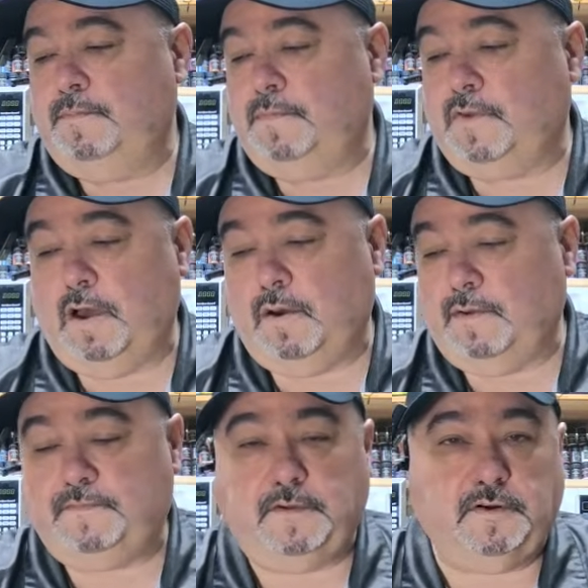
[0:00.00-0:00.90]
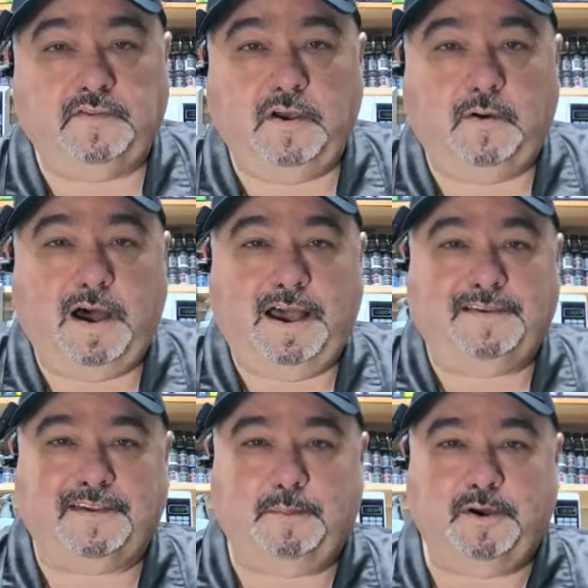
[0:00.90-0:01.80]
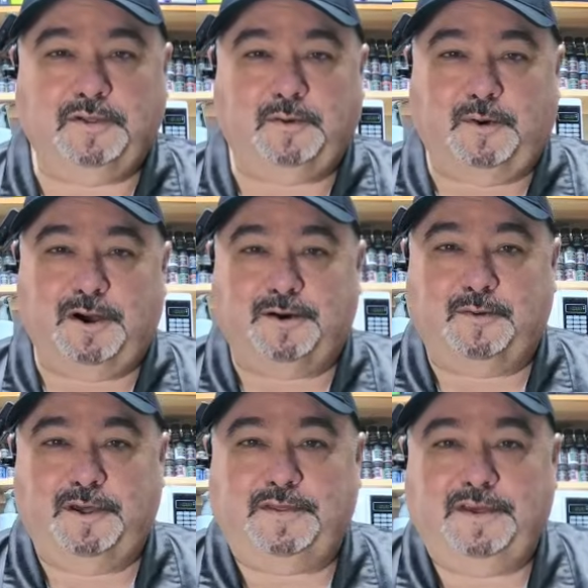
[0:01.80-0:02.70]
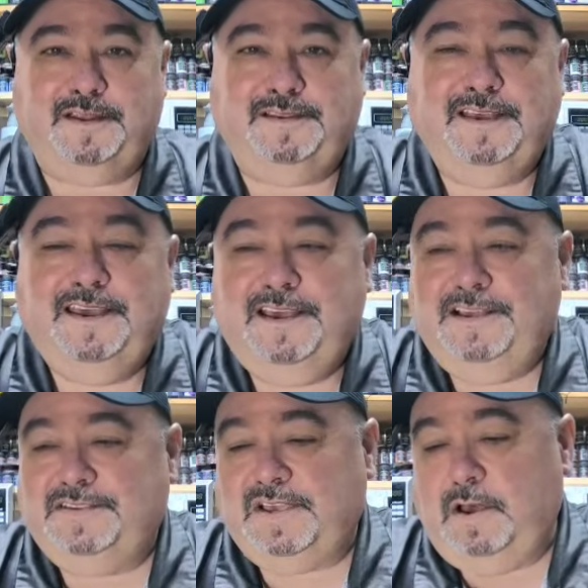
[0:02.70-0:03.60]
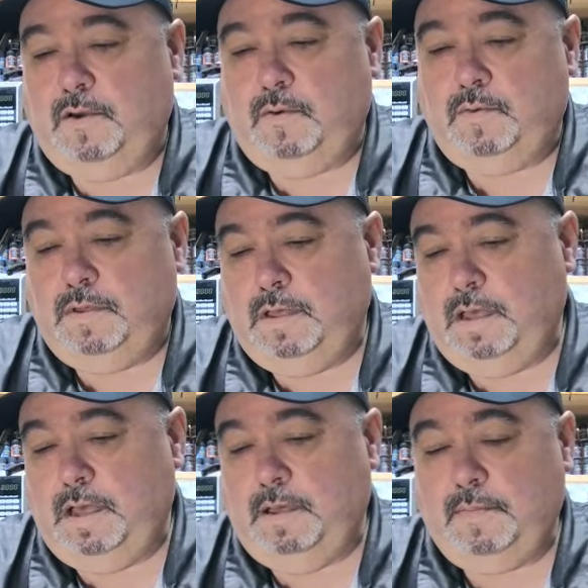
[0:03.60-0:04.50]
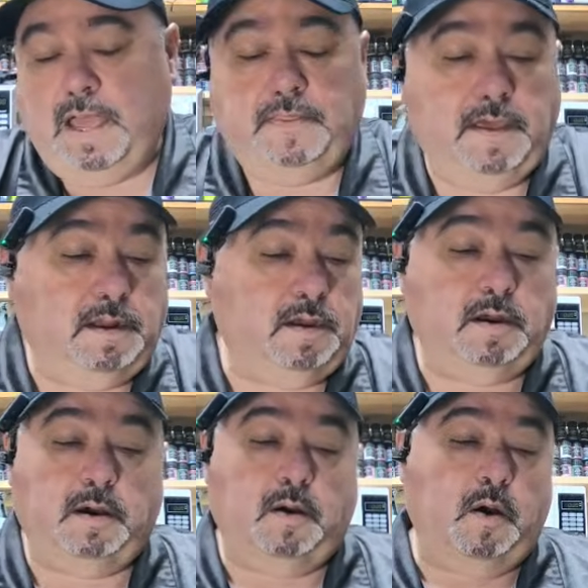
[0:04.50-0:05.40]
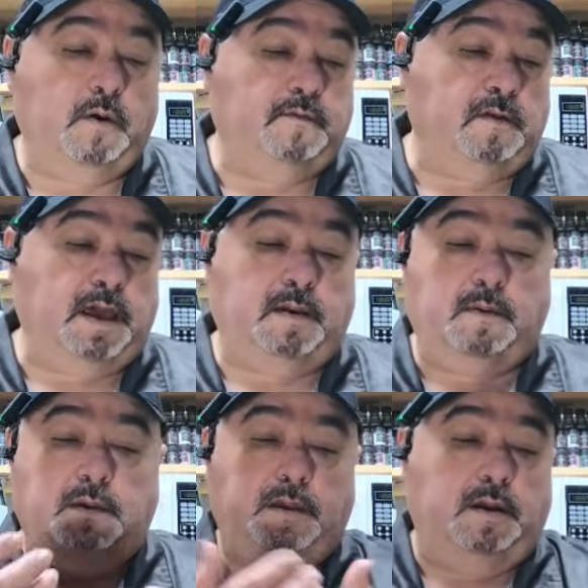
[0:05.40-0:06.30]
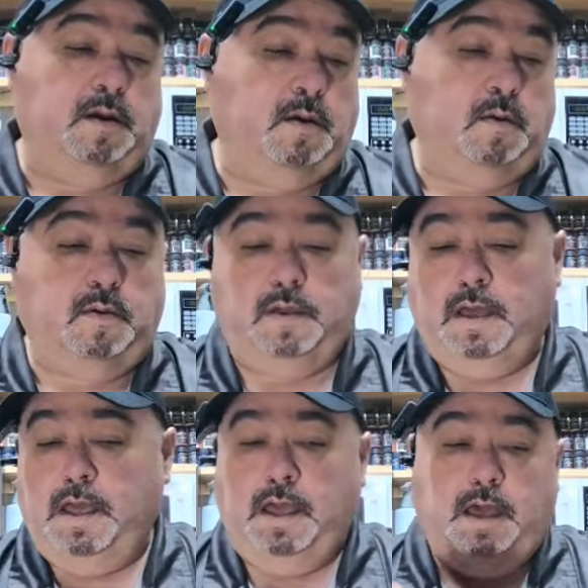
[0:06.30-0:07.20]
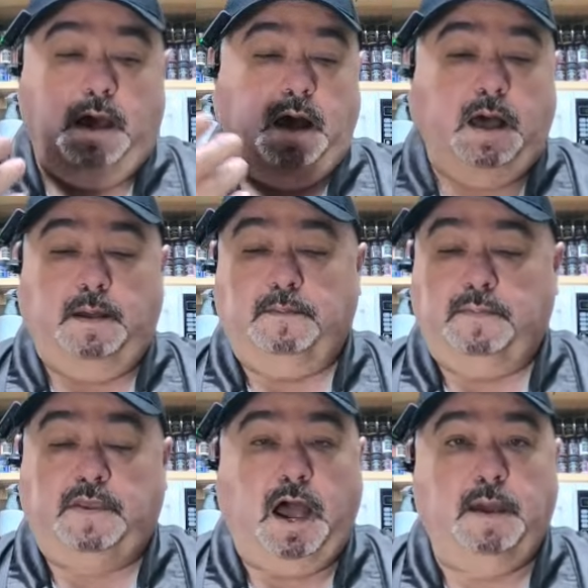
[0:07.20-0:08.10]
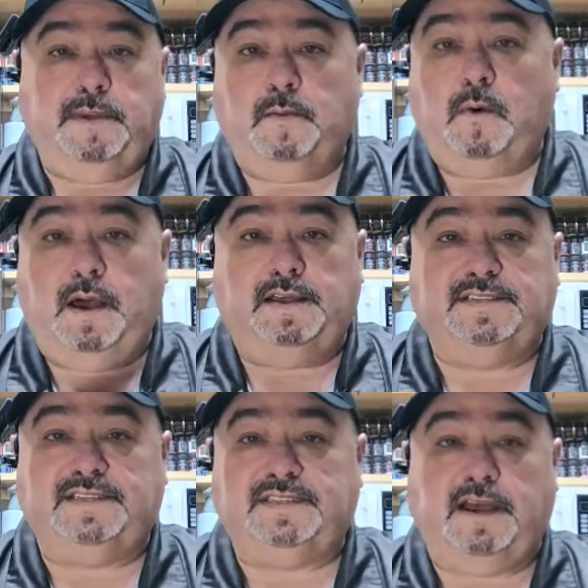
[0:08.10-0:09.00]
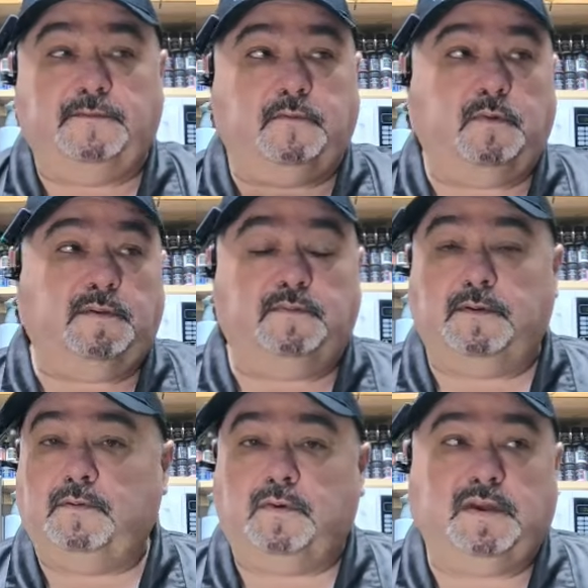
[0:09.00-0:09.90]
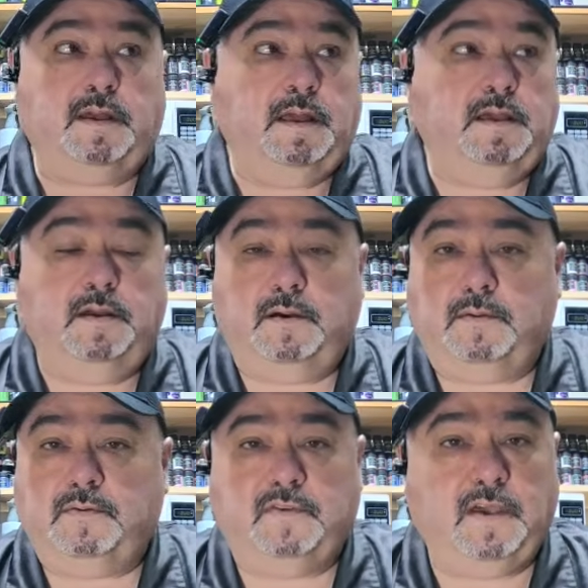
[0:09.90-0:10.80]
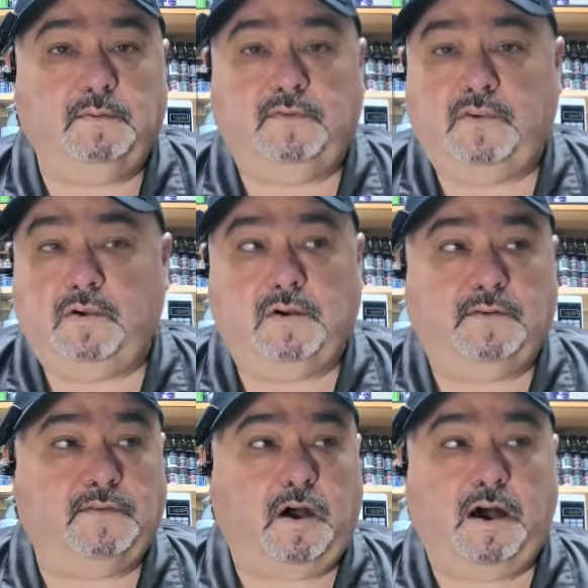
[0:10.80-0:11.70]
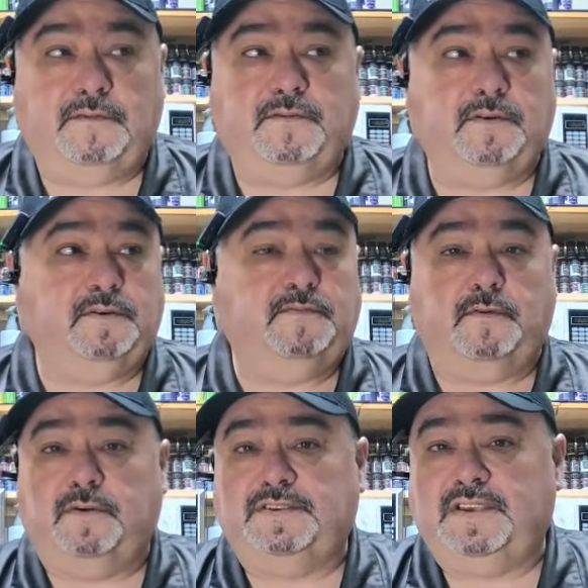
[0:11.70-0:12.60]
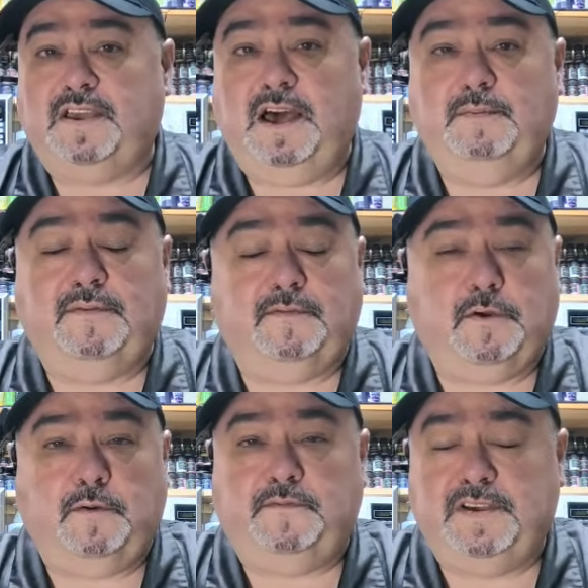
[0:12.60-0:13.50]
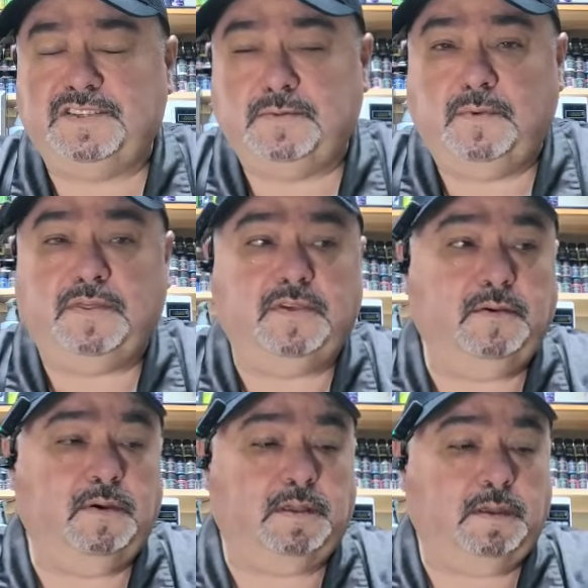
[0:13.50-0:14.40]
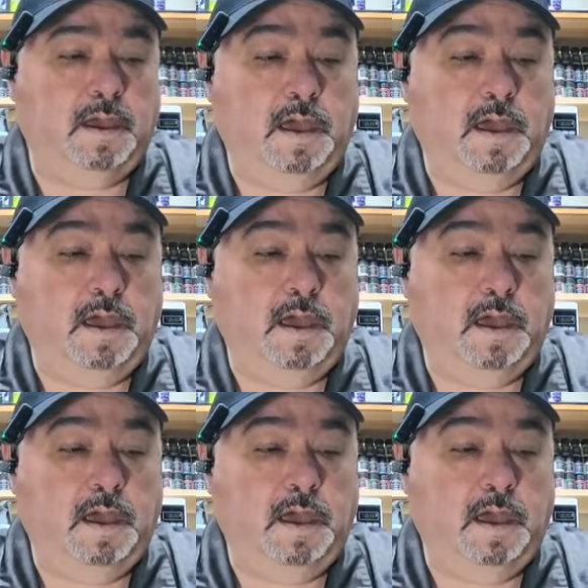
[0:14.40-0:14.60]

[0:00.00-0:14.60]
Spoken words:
So if there's no ice, I'm on the water with it. So, and then, hopefully, timing wise and stuff, some of you have offered for us to come and go fishing with you, and